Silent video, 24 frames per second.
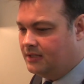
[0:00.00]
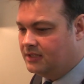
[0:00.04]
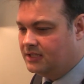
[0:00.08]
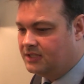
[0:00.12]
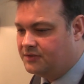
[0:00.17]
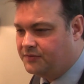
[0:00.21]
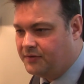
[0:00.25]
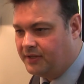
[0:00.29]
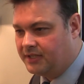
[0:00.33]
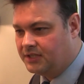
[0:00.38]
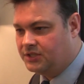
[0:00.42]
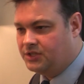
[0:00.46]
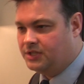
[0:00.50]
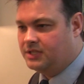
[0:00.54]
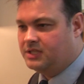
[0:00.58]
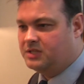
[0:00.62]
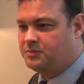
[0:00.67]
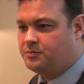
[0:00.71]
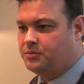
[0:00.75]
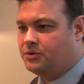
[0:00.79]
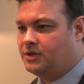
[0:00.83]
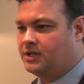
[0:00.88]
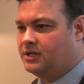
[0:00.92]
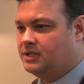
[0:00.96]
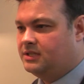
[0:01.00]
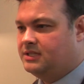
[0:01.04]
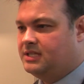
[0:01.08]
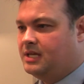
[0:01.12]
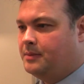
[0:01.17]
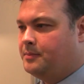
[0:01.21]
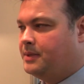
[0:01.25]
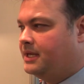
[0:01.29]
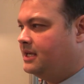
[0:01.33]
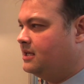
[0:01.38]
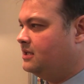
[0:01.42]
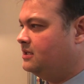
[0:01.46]
This function is
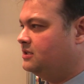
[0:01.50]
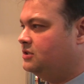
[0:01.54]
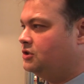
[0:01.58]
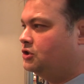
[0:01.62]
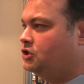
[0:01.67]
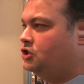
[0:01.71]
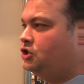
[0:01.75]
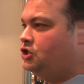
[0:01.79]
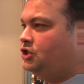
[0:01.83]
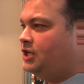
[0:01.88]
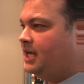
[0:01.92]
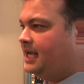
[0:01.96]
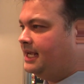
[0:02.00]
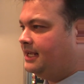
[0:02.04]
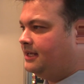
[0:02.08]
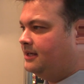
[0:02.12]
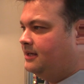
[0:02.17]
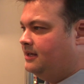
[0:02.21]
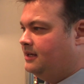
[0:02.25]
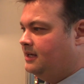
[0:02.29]
prototypical to check